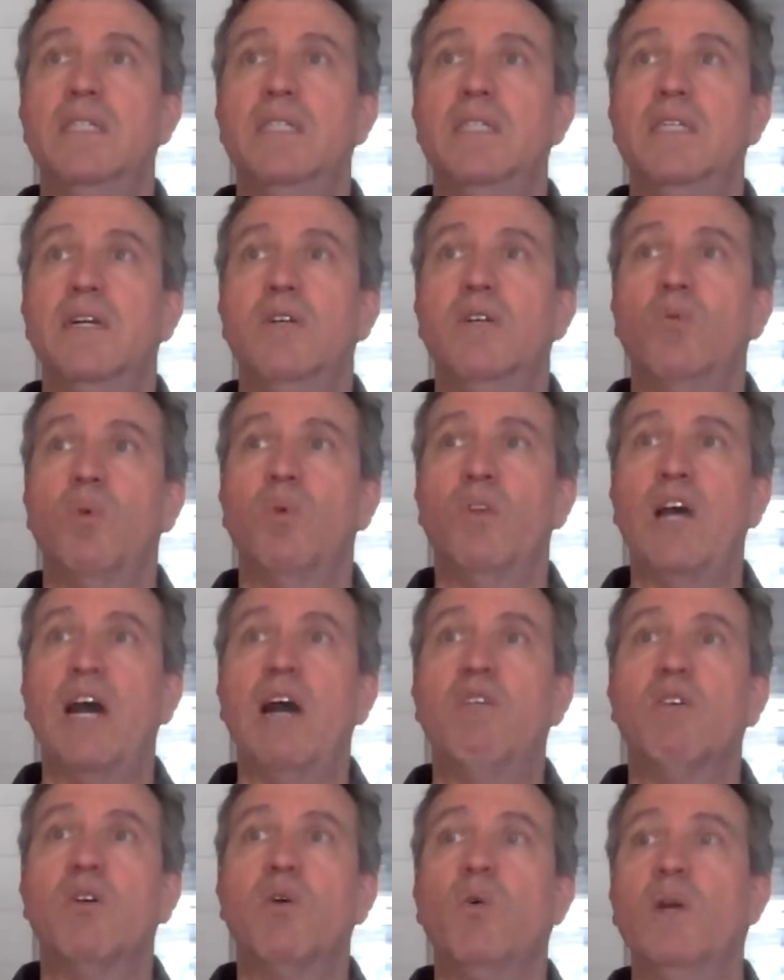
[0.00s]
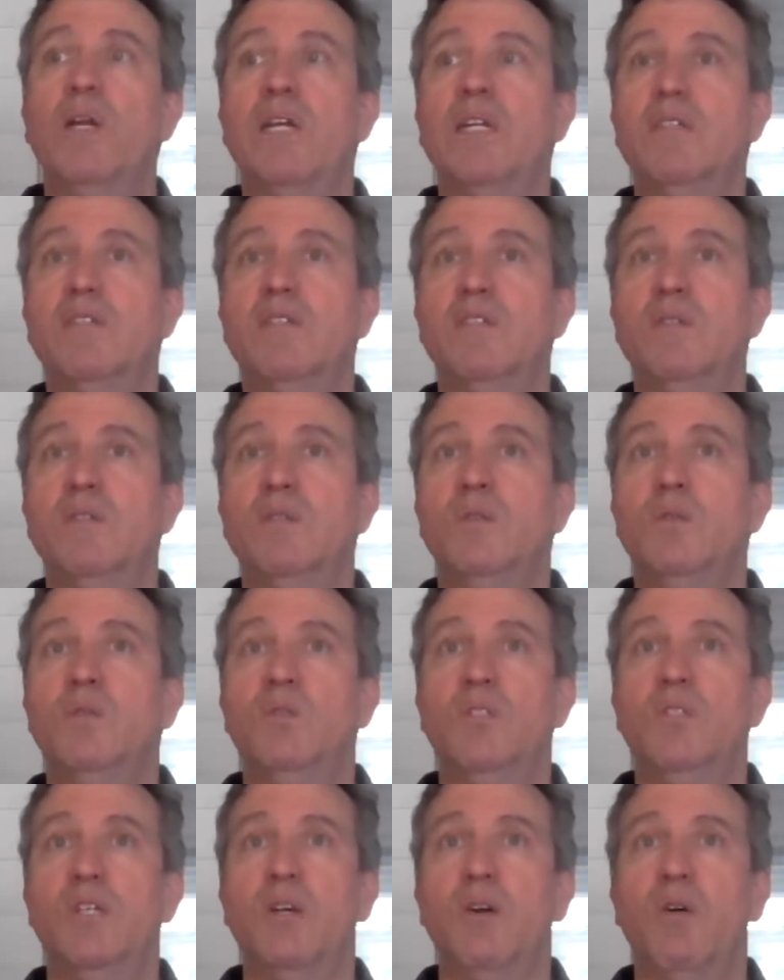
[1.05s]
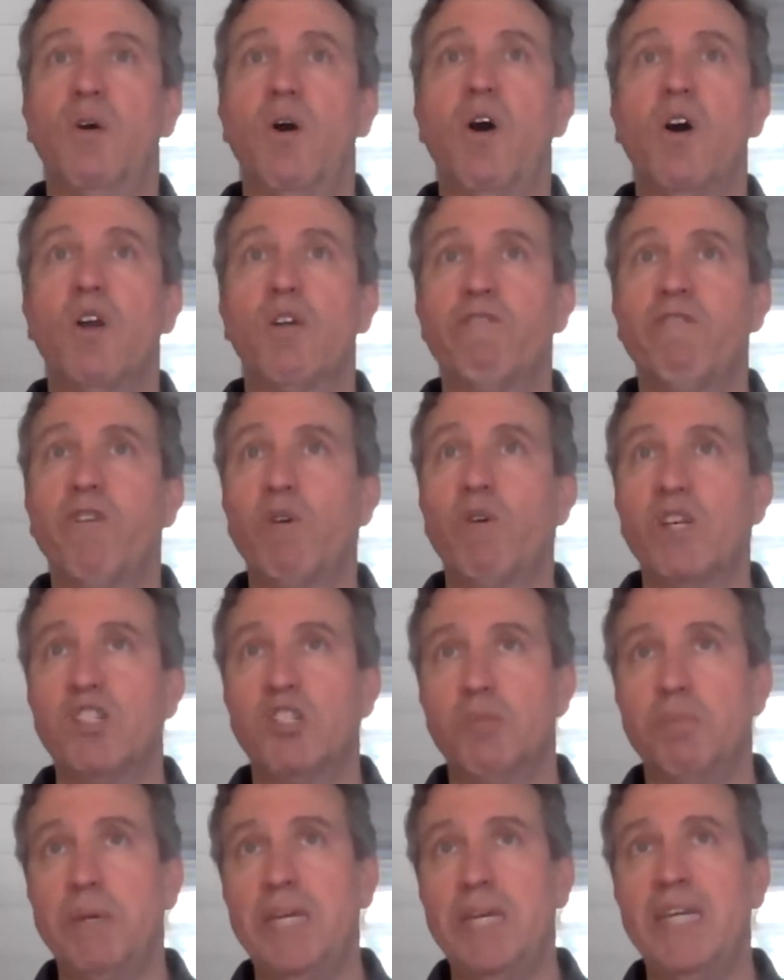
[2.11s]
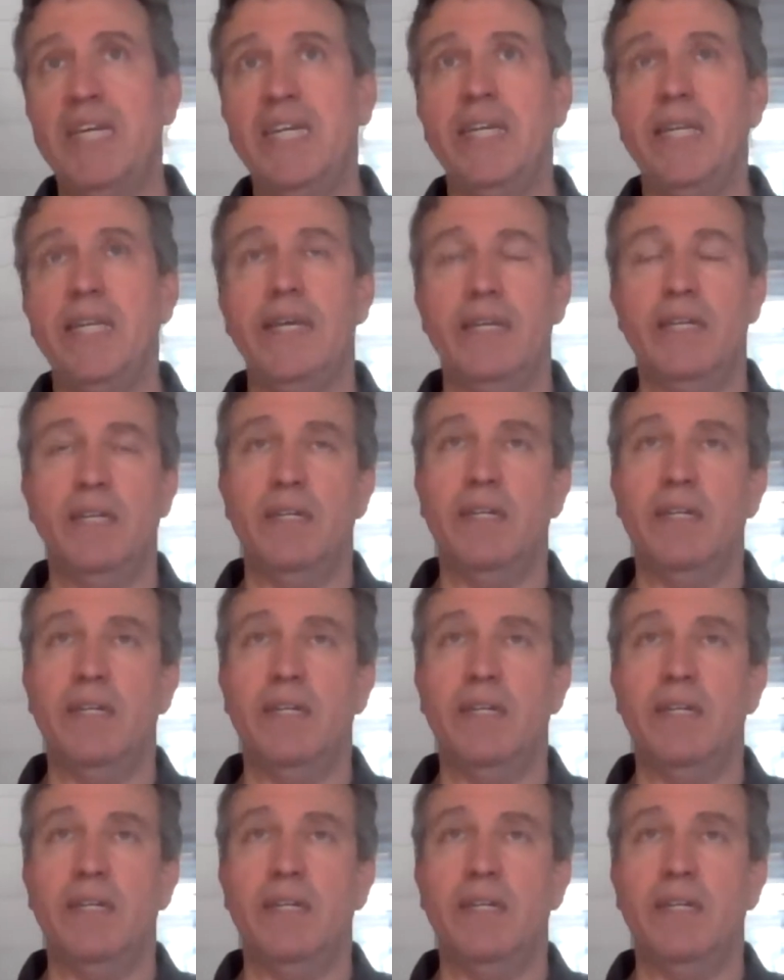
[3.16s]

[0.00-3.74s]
without going into autofocus speed